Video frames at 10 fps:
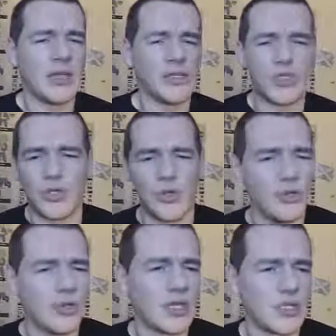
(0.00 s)
it
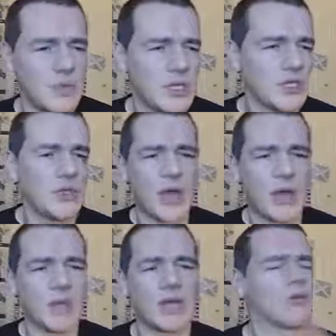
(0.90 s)
shoot this way, shoot
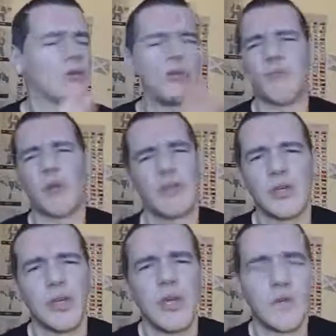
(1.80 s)
that way. Oh, it's too
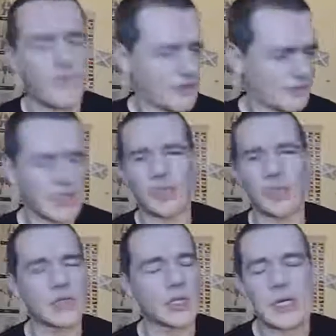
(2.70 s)
much for a fucking
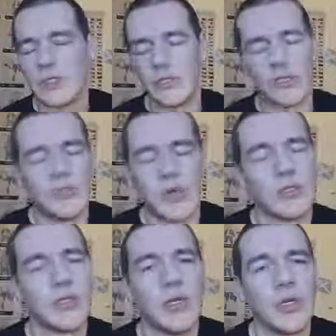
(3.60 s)
touchscreen. It's too
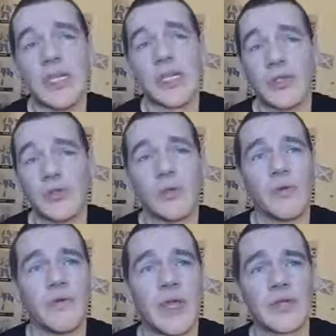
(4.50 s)
much. You need a
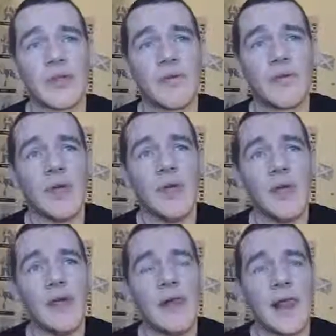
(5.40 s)
controller for that stuff.
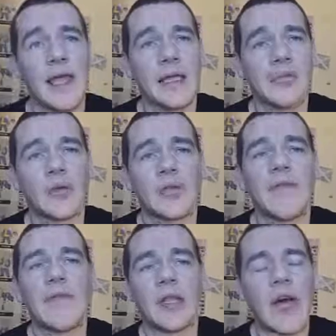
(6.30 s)
Uh, so I'd
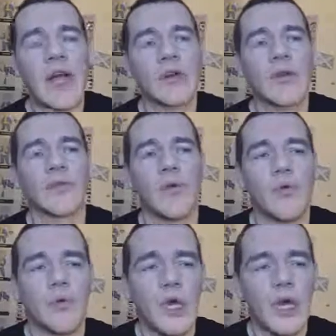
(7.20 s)
give it to Lara Croft
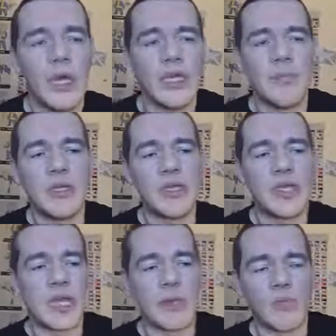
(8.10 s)
Go. You
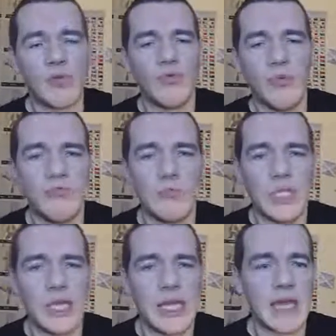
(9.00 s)
basically get one room.
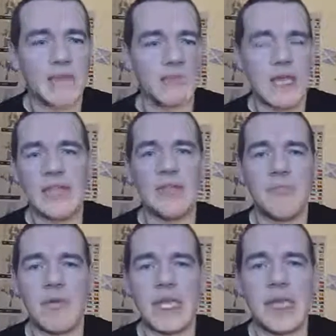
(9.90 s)
You need to get from A
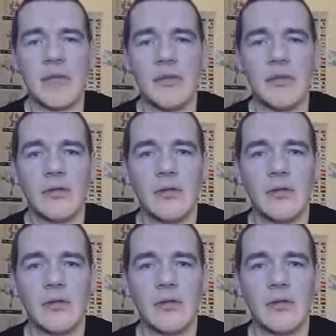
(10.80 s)
to B